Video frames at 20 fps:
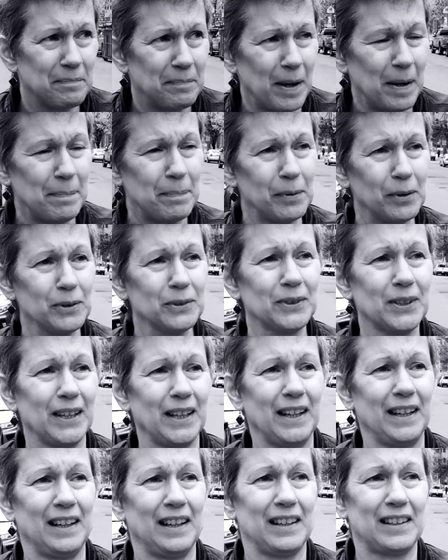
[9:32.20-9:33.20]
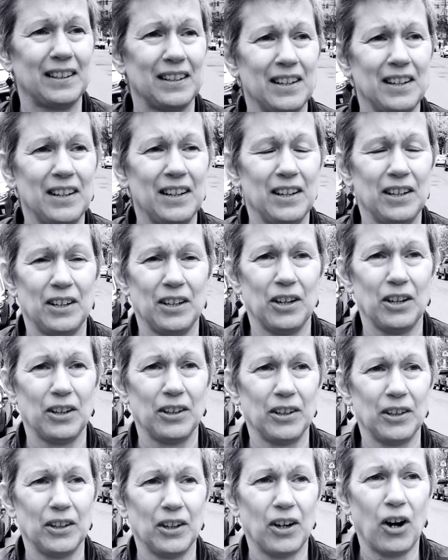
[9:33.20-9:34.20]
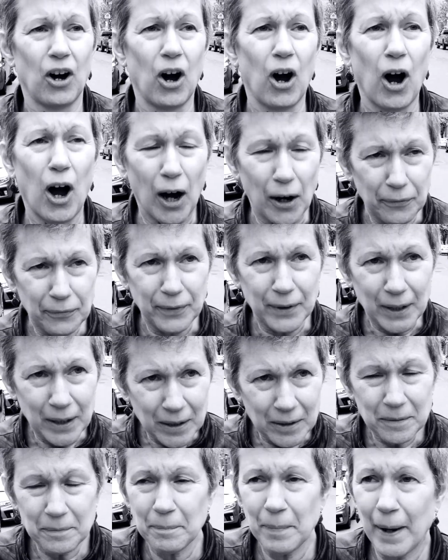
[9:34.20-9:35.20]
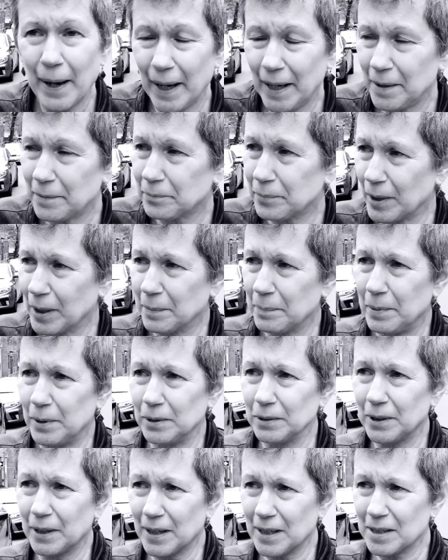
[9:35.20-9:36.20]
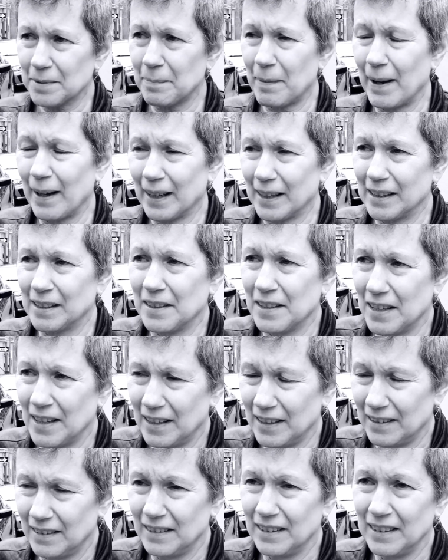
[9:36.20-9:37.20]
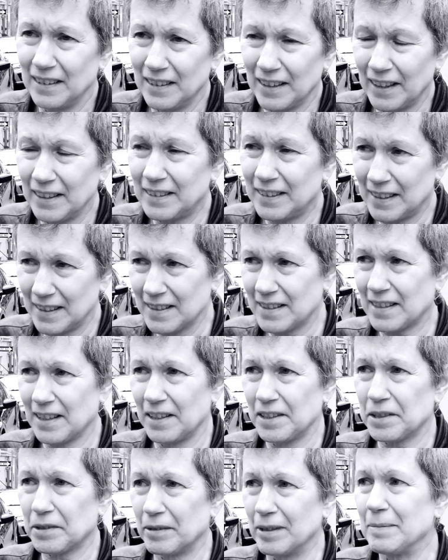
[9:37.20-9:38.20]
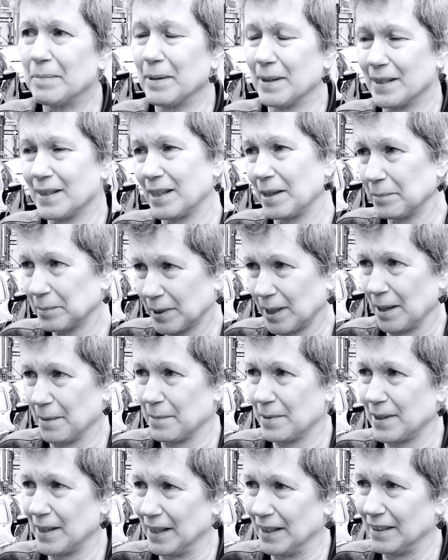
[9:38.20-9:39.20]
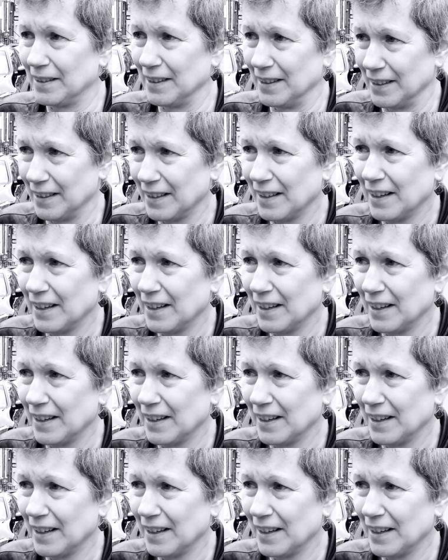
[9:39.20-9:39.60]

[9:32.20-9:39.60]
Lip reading: People didn't often paint brick buildings back in the 19th century, but sometimes they did.